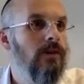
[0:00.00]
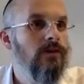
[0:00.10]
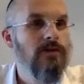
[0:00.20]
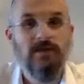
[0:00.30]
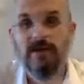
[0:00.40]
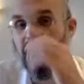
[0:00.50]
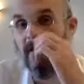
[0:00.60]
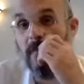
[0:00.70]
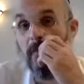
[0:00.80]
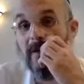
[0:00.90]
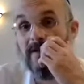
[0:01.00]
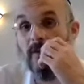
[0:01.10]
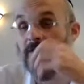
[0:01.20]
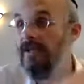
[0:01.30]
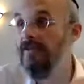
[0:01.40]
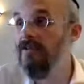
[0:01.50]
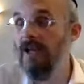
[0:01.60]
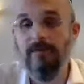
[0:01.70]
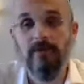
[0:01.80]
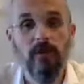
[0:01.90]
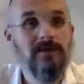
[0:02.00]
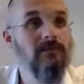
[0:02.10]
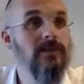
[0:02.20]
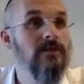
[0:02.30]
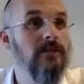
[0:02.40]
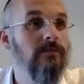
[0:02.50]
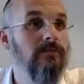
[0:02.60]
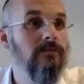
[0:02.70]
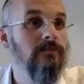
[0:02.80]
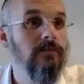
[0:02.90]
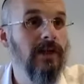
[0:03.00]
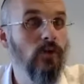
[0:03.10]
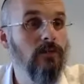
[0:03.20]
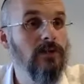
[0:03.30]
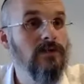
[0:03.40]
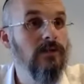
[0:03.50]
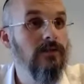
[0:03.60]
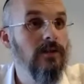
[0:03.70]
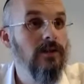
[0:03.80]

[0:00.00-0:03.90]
Sir Hashem, based on what we said in this chapter, what's the mitzvah? When I do a mitzvah,